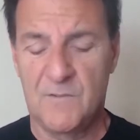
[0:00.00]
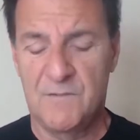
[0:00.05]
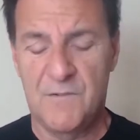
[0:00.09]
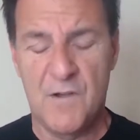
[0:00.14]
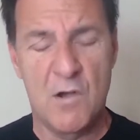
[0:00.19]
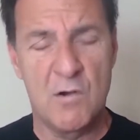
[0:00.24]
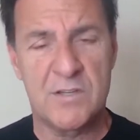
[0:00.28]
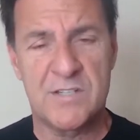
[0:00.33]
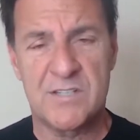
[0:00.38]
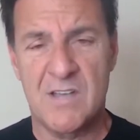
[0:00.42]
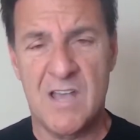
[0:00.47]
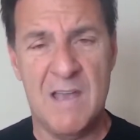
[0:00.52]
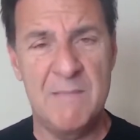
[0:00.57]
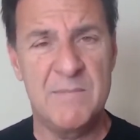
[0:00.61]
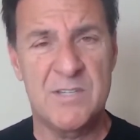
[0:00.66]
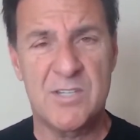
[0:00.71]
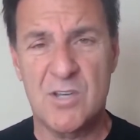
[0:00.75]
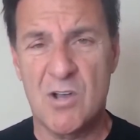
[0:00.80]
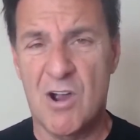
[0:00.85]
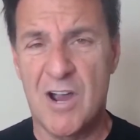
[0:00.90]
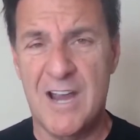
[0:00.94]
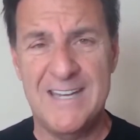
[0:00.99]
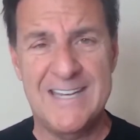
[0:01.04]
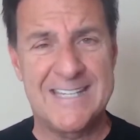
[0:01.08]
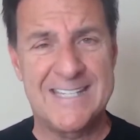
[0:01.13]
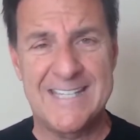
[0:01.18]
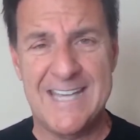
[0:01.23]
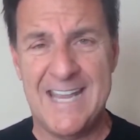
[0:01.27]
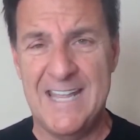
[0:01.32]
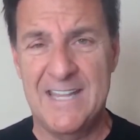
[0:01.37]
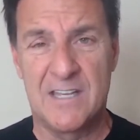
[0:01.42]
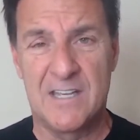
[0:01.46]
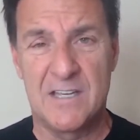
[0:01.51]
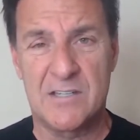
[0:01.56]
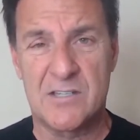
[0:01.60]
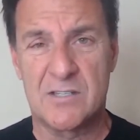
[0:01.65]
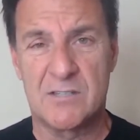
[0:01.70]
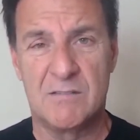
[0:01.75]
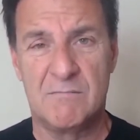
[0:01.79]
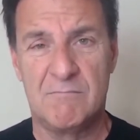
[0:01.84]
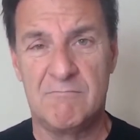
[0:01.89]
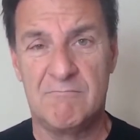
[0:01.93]
folks, I'm sorry to say
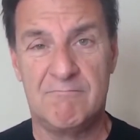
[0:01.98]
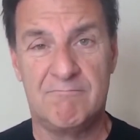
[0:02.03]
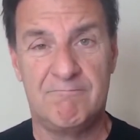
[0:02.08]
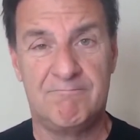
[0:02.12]
this,